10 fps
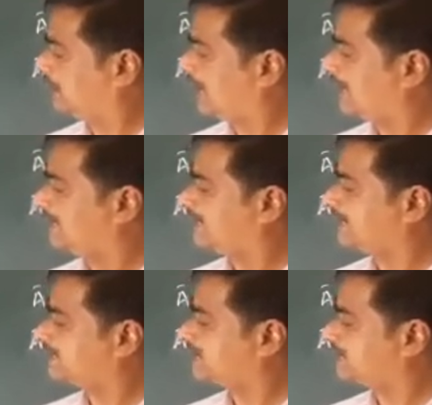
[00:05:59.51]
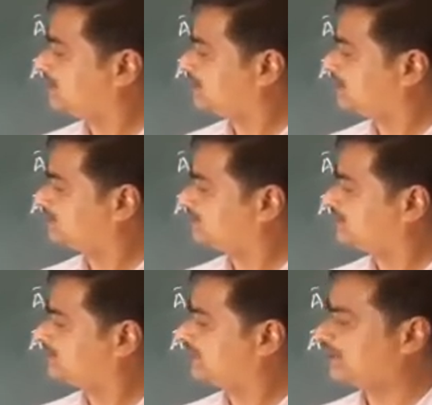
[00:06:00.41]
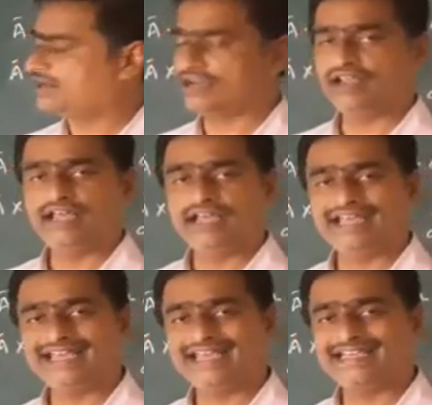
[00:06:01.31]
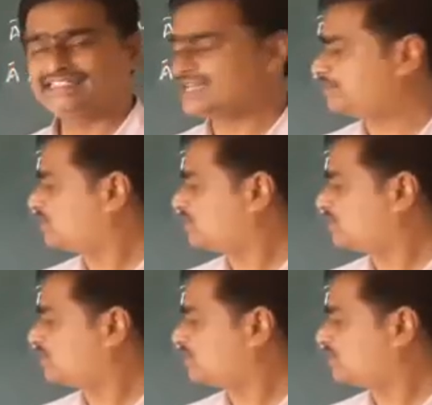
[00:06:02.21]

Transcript: I direction there are x number